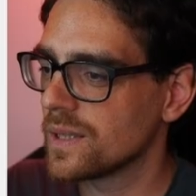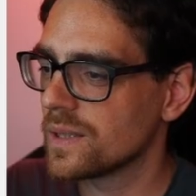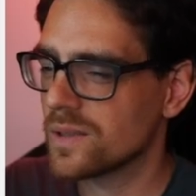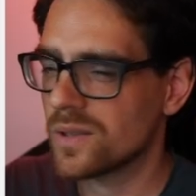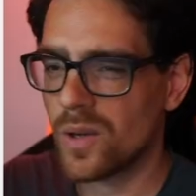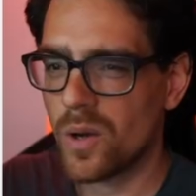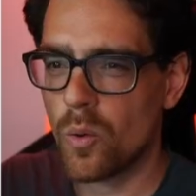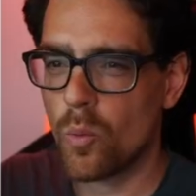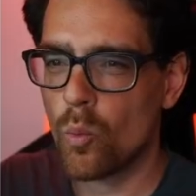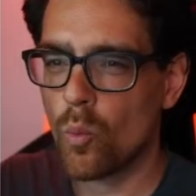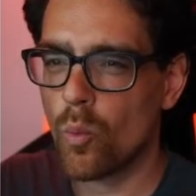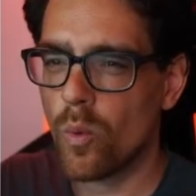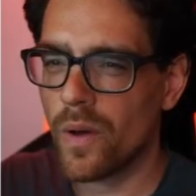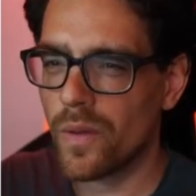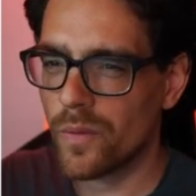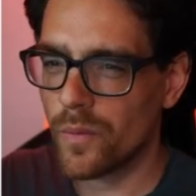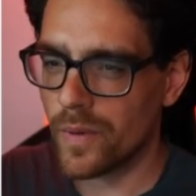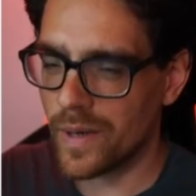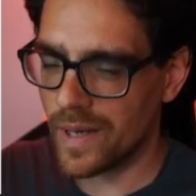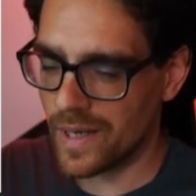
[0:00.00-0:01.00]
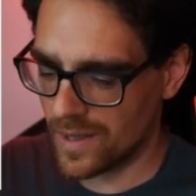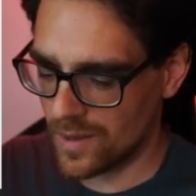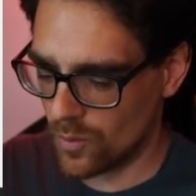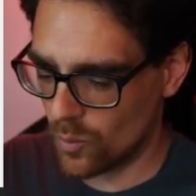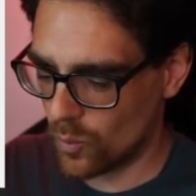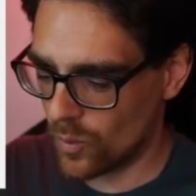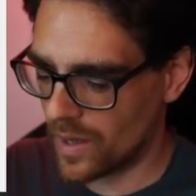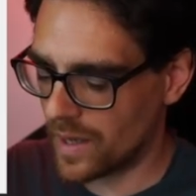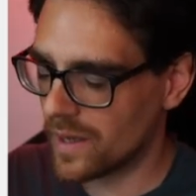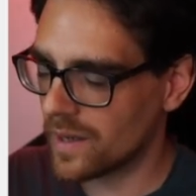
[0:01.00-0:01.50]
So I'm wondering
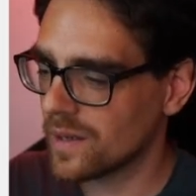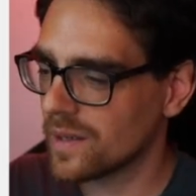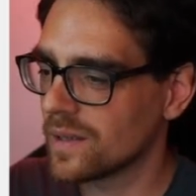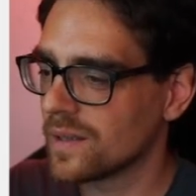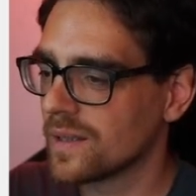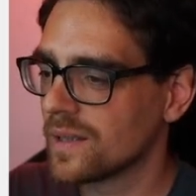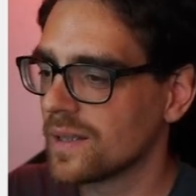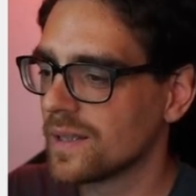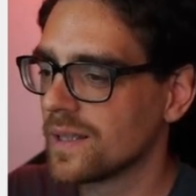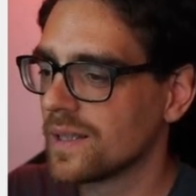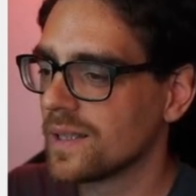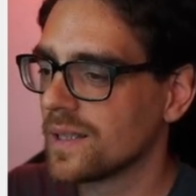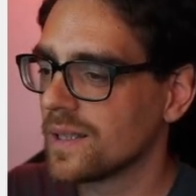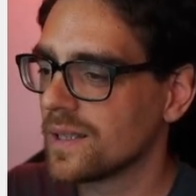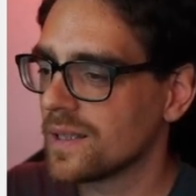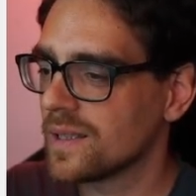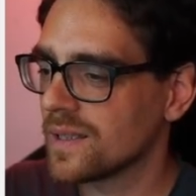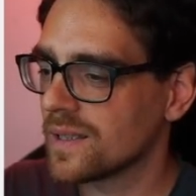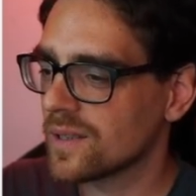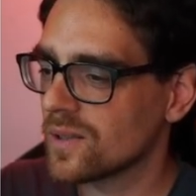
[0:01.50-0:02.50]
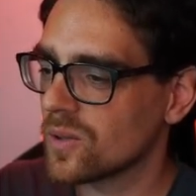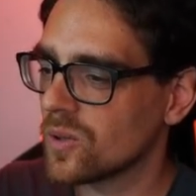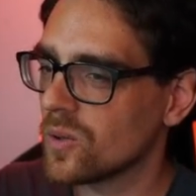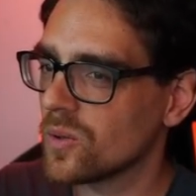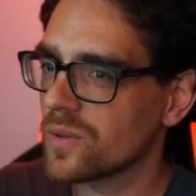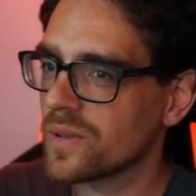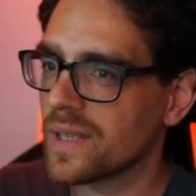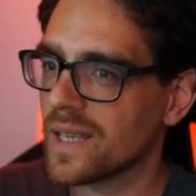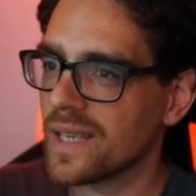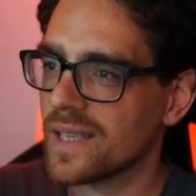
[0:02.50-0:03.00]
where
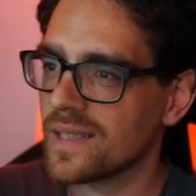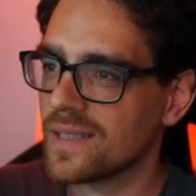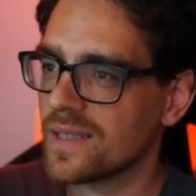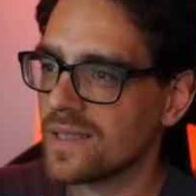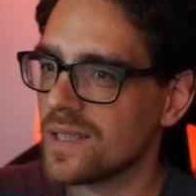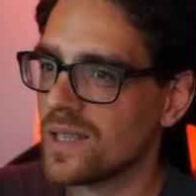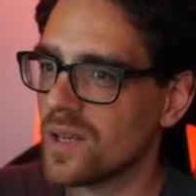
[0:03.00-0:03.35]
Claude get the